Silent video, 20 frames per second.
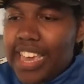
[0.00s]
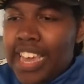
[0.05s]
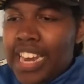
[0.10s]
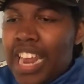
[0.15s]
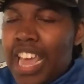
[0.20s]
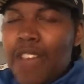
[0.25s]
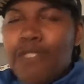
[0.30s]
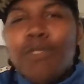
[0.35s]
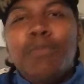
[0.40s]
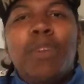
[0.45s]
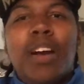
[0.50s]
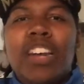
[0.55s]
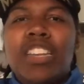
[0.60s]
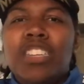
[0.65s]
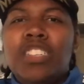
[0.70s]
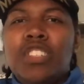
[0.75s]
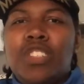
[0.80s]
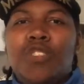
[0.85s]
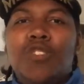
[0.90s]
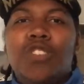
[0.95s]
and
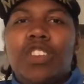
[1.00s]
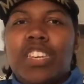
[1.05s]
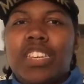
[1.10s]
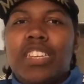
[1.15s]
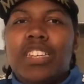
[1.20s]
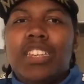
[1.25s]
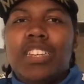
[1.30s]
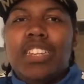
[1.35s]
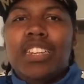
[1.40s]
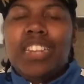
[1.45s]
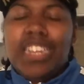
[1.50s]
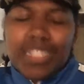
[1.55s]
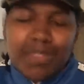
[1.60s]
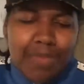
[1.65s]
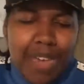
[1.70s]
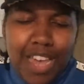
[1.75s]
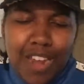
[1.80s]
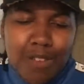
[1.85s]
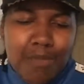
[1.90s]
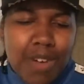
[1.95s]
everybody enjoy it. It doesn't
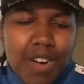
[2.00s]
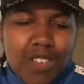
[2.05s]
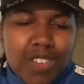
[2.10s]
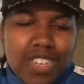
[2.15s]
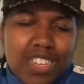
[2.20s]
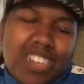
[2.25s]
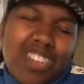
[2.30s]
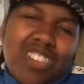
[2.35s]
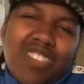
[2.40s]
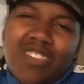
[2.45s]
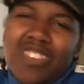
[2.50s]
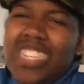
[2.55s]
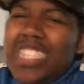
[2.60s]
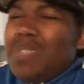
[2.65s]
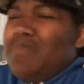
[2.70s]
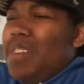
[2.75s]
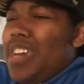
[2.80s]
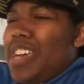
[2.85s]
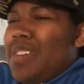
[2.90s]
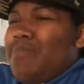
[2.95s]
matter about color. It
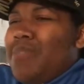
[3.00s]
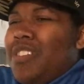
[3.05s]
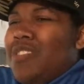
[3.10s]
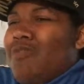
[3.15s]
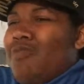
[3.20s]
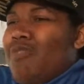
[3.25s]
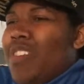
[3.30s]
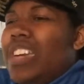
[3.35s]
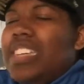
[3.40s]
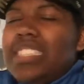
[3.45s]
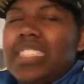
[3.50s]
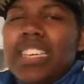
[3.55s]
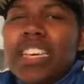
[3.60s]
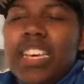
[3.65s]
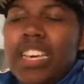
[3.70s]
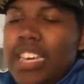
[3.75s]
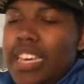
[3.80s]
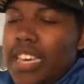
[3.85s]
doesn't matter about race.